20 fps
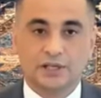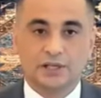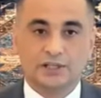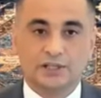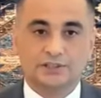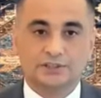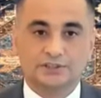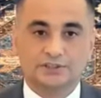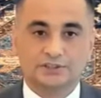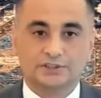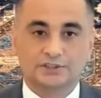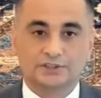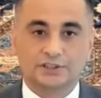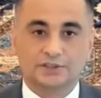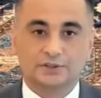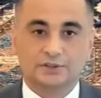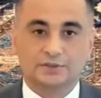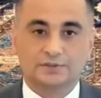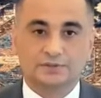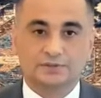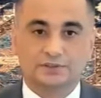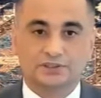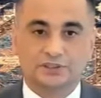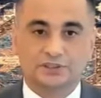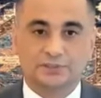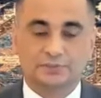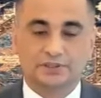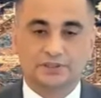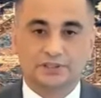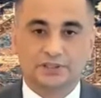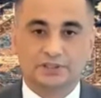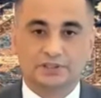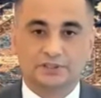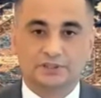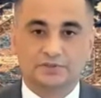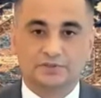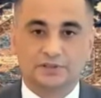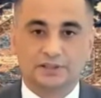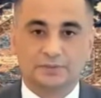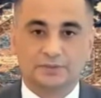Instead of disseminating
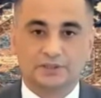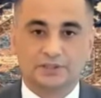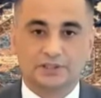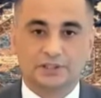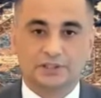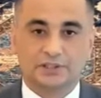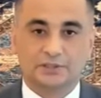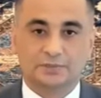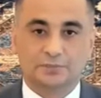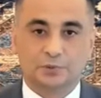fabricated